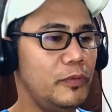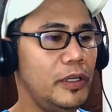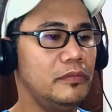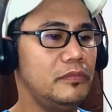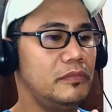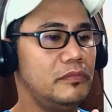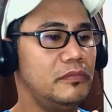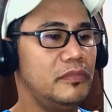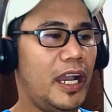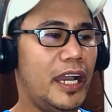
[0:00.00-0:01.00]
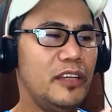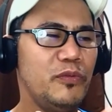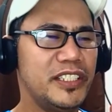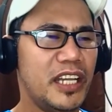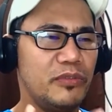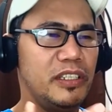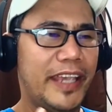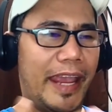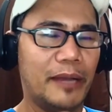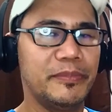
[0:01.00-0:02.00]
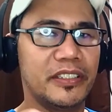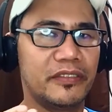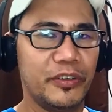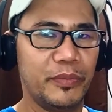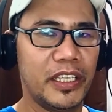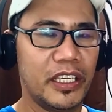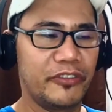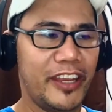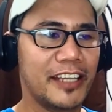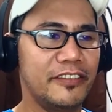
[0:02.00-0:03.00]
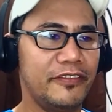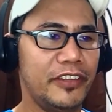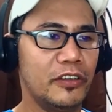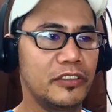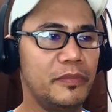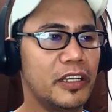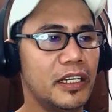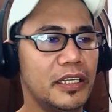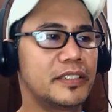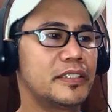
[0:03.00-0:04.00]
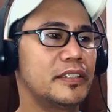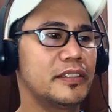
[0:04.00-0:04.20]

Well, I was not really absent from making reaction videos because